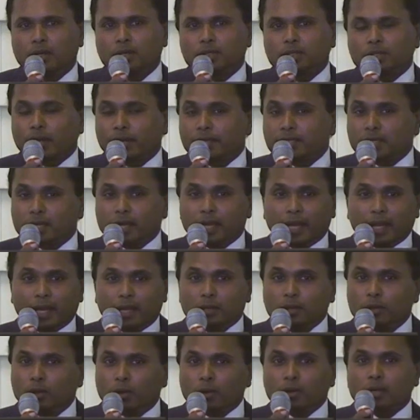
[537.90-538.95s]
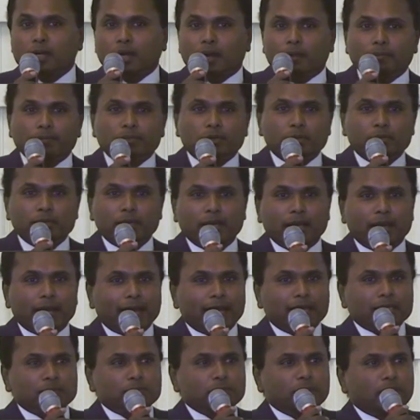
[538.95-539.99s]
So I said, hey, don't come to me and
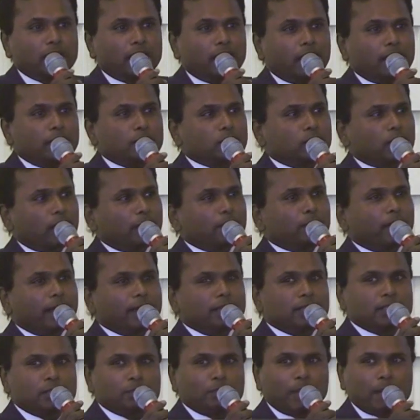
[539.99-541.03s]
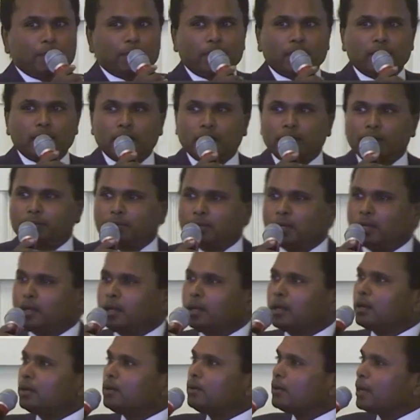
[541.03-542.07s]
ask me, hey, should I buy this paperclip?
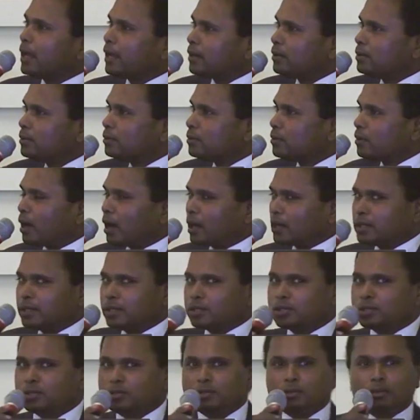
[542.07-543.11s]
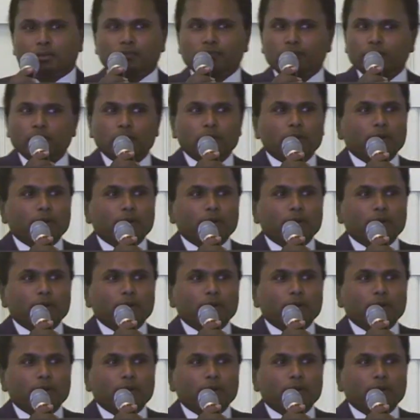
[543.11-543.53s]
Did I do all this? We